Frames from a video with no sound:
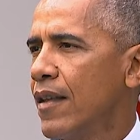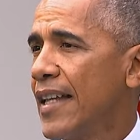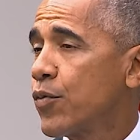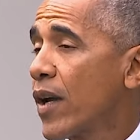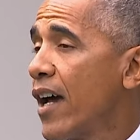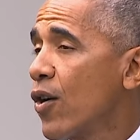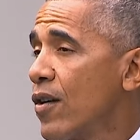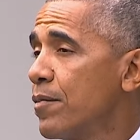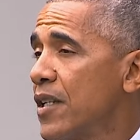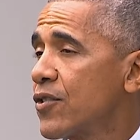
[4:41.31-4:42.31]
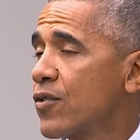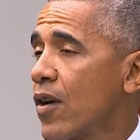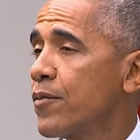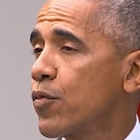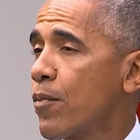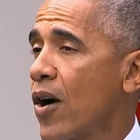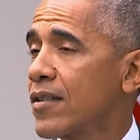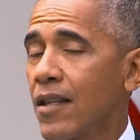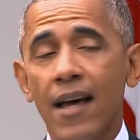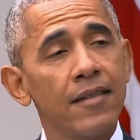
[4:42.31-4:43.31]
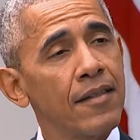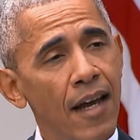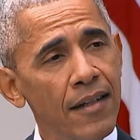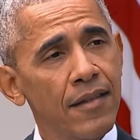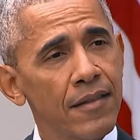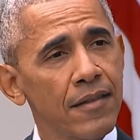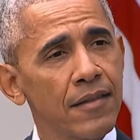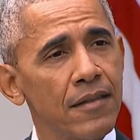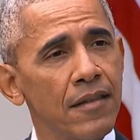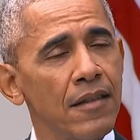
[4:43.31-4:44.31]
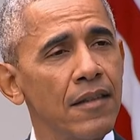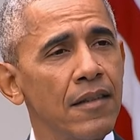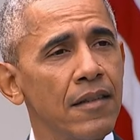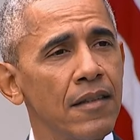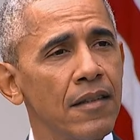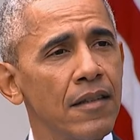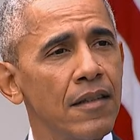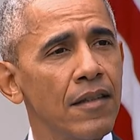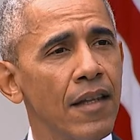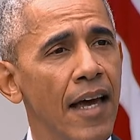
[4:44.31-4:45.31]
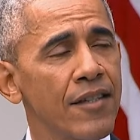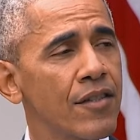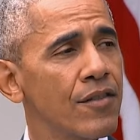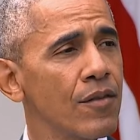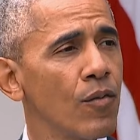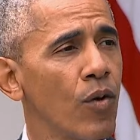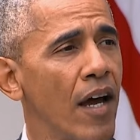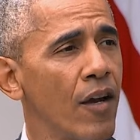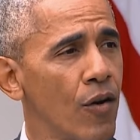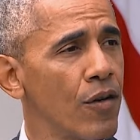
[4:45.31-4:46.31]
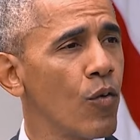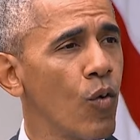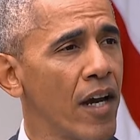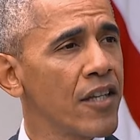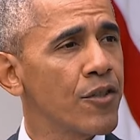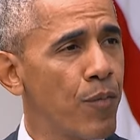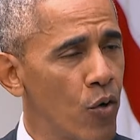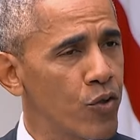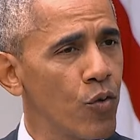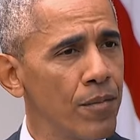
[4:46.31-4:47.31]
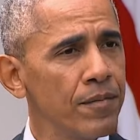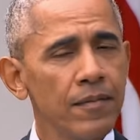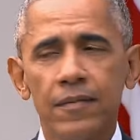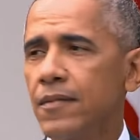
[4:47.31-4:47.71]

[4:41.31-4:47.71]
That's what I heard in Mr. Trump's remarks last night. That's what I heard when I spoke to him